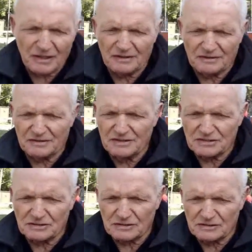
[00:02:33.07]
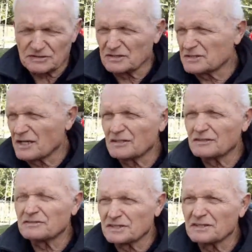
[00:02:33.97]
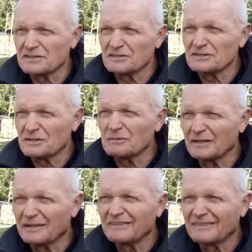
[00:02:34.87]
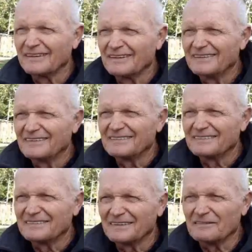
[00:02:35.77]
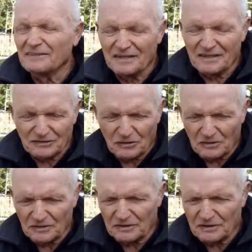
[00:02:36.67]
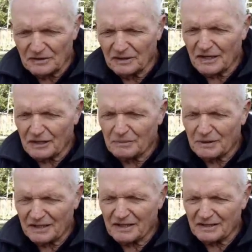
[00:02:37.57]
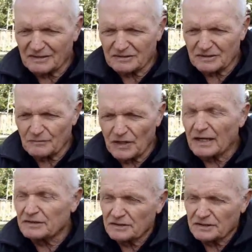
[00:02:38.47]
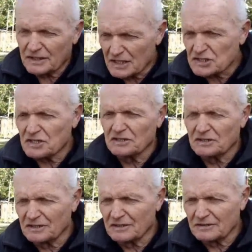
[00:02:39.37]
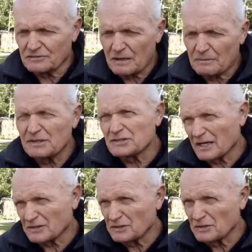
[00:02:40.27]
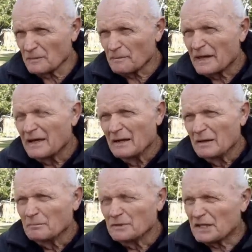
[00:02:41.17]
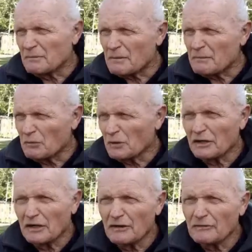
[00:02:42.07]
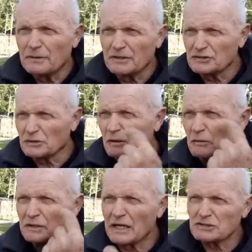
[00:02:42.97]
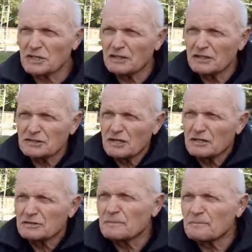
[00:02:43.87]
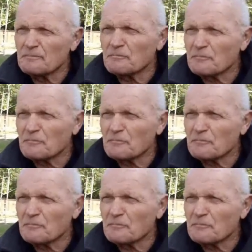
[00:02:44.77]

when I got to teach Circus of the Stars for 10 years, I really loved that. I taught all the aerial and acrobatic acts. Sure. And I did the catching and the trapeze act too. But they made me wear a hairpiece so I wouldn't outshine the stars.